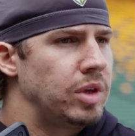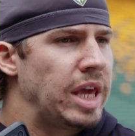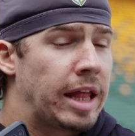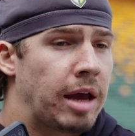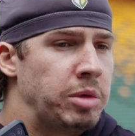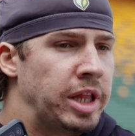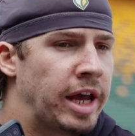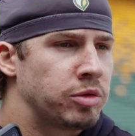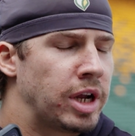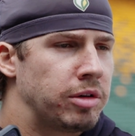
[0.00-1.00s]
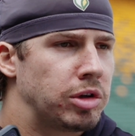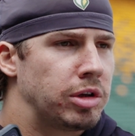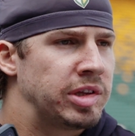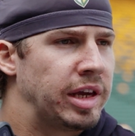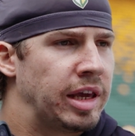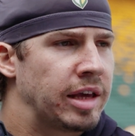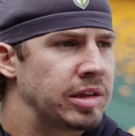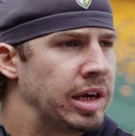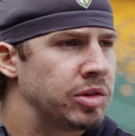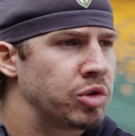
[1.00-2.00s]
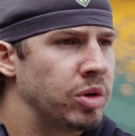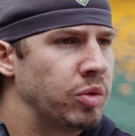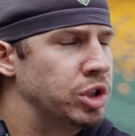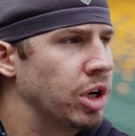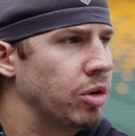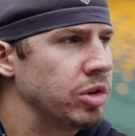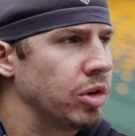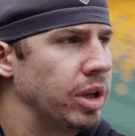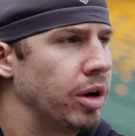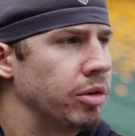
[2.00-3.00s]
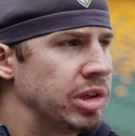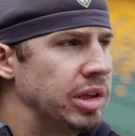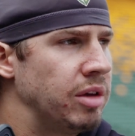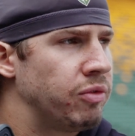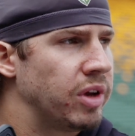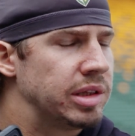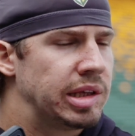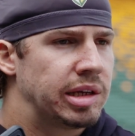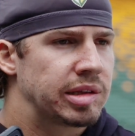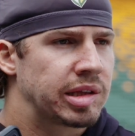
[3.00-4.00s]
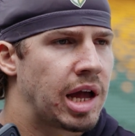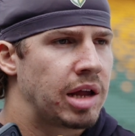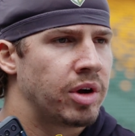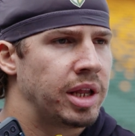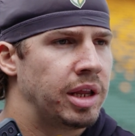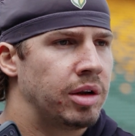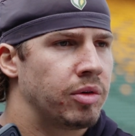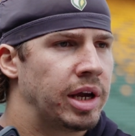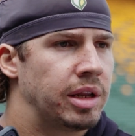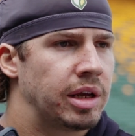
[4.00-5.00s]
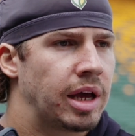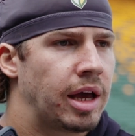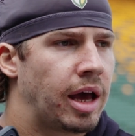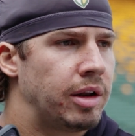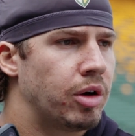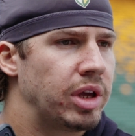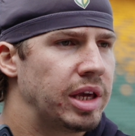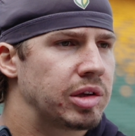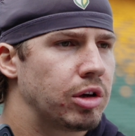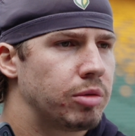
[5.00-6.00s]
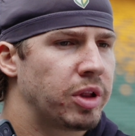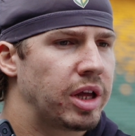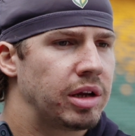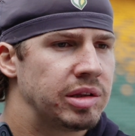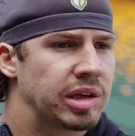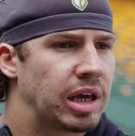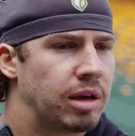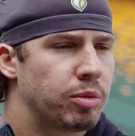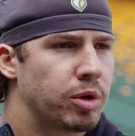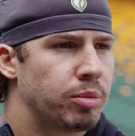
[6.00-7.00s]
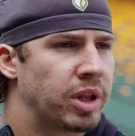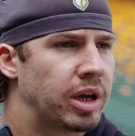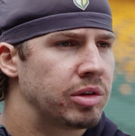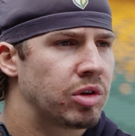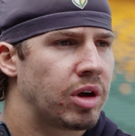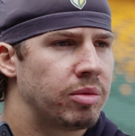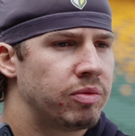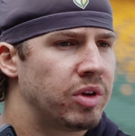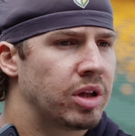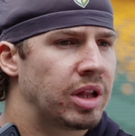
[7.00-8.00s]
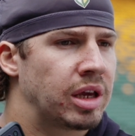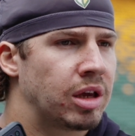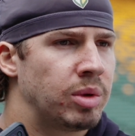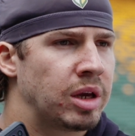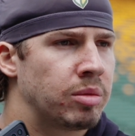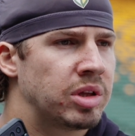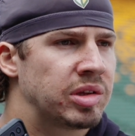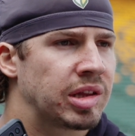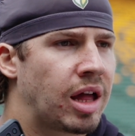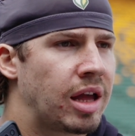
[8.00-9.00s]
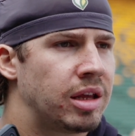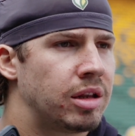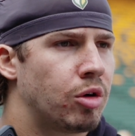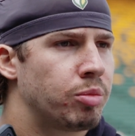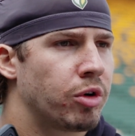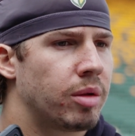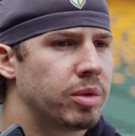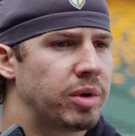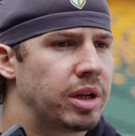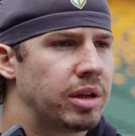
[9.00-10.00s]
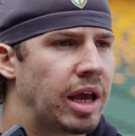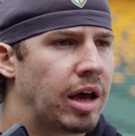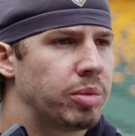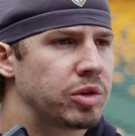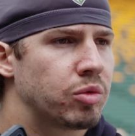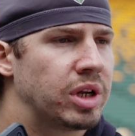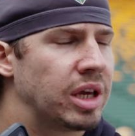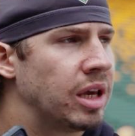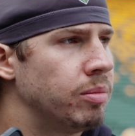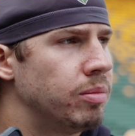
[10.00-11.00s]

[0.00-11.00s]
Yeah, I mean, that's what I was going to say. He has a history with Jones, so he knows the defense. He can slide right in, right? And I know he is a good player. He's a capable player, so I feel like he'll be able to slide in no problem and help us win a game.